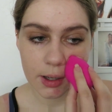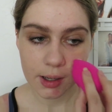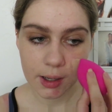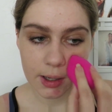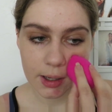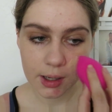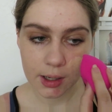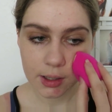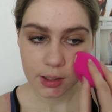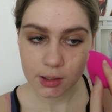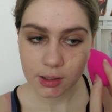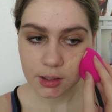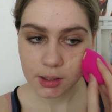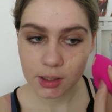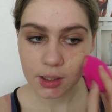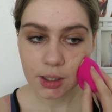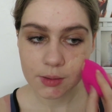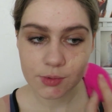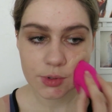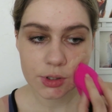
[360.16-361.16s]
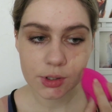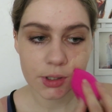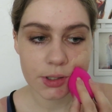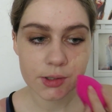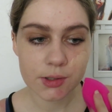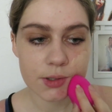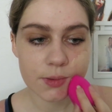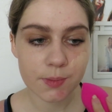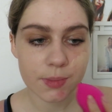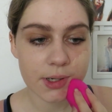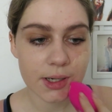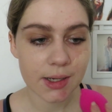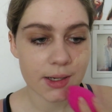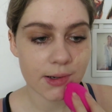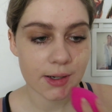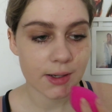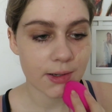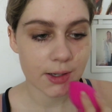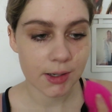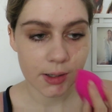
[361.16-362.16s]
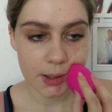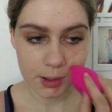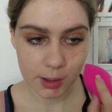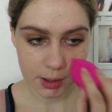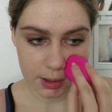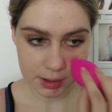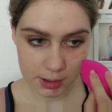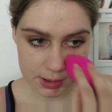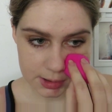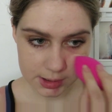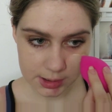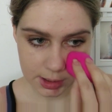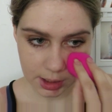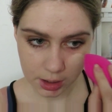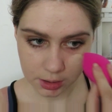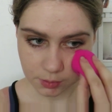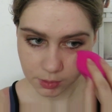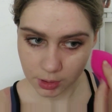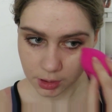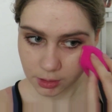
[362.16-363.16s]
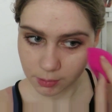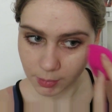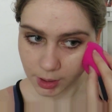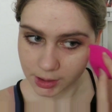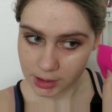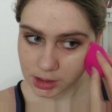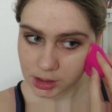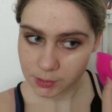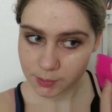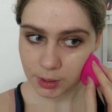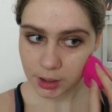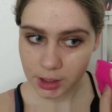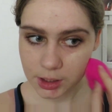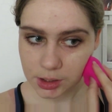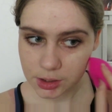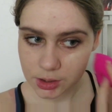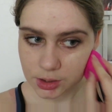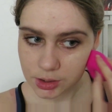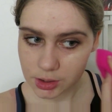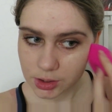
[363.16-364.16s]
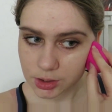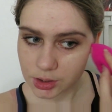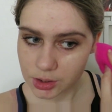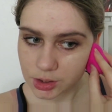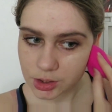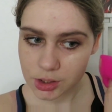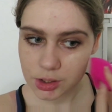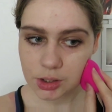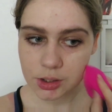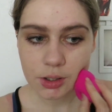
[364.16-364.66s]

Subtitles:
And then I'm just going to blend in this side with my sponge.